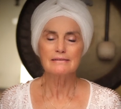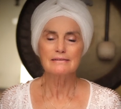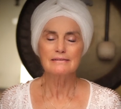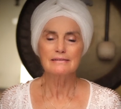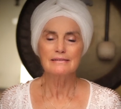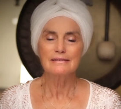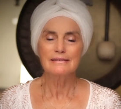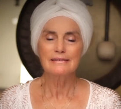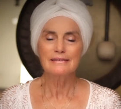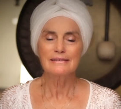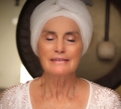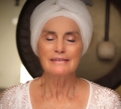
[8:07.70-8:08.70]

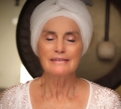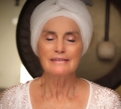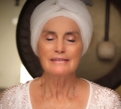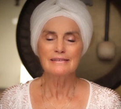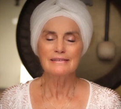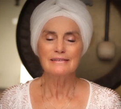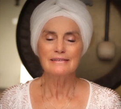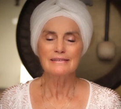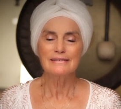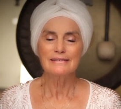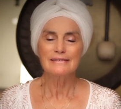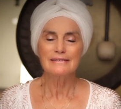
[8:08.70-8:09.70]

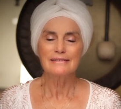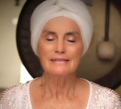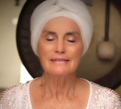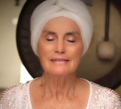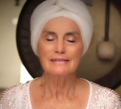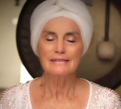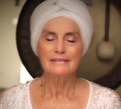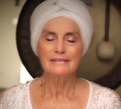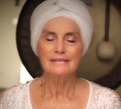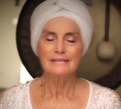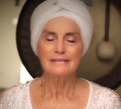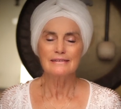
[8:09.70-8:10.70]

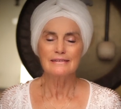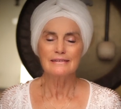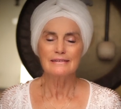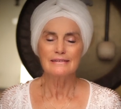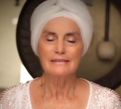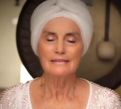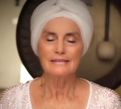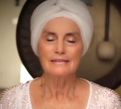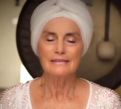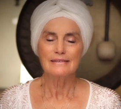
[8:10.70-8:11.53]
[no speech]